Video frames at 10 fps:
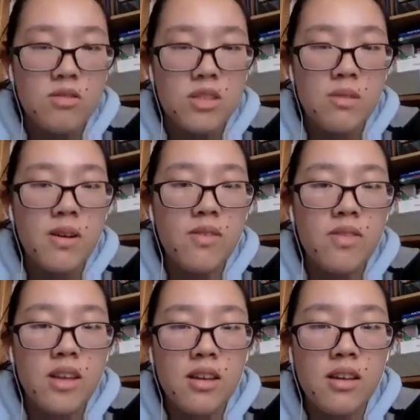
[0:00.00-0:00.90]
some
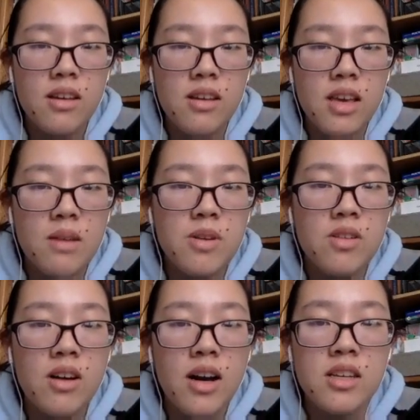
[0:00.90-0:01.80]
of the
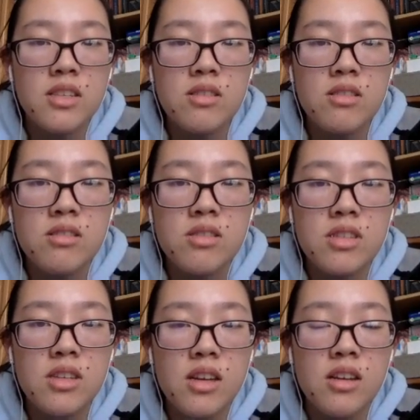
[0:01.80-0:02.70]
chemical
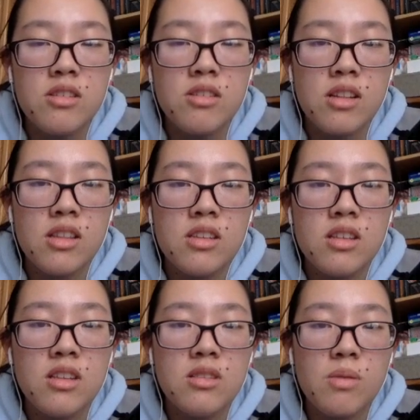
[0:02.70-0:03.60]
hazards during
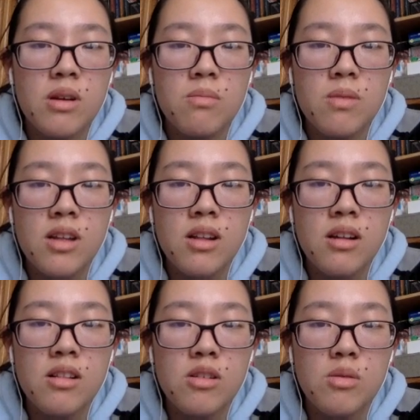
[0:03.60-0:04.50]
this experiment
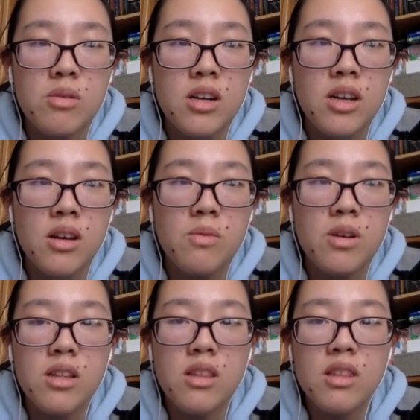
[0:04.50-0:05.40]
include working
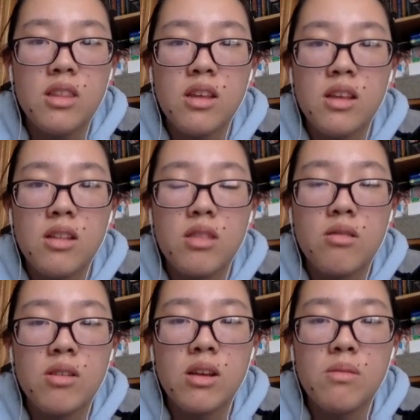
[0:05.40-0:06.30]
with the
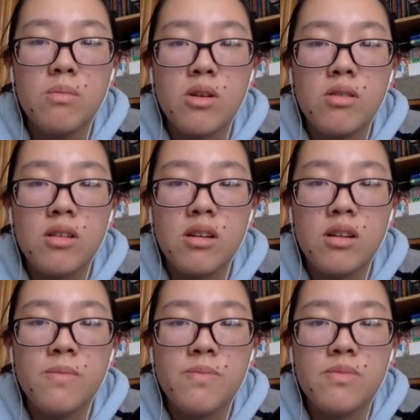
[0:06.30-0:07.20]
3
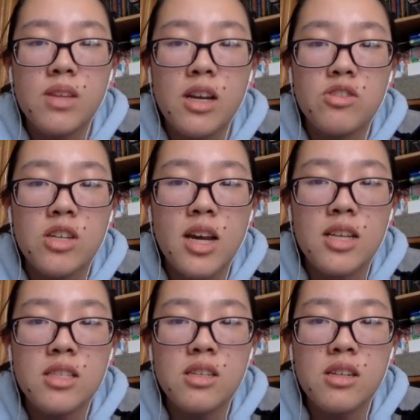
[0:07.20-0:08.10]
molar nitric
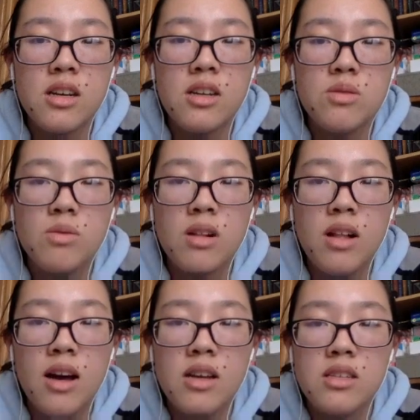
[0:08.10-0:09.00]
acid as
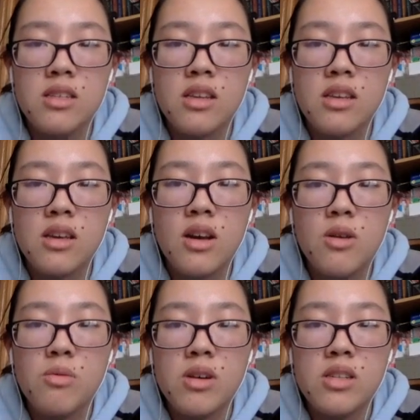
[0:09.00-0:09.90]
well as the
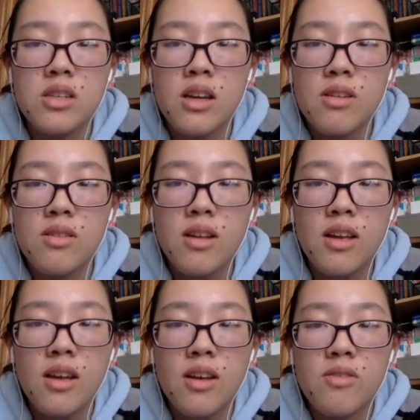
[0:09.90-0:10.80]

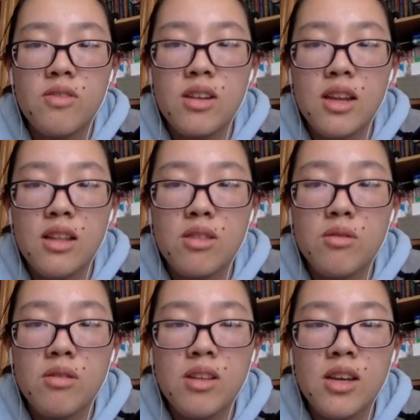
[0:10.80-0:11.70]

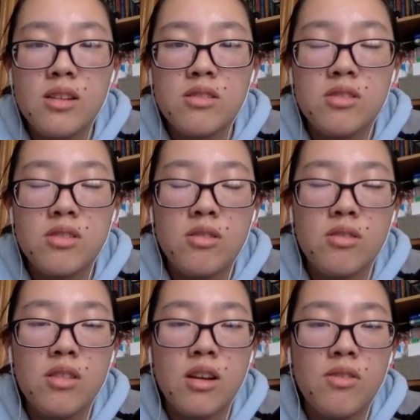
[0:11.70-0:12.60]
1,10-phenanthroline,
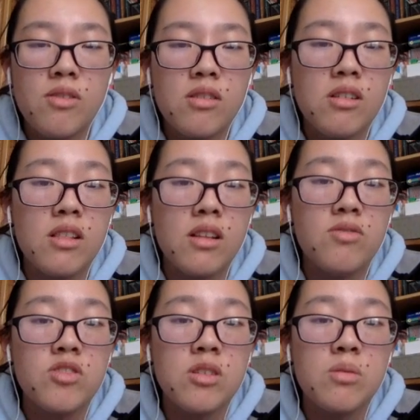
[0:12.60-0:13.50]
so therefore
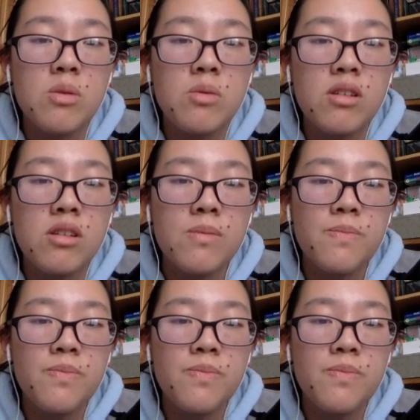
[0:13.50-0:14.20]
gloves should be worn.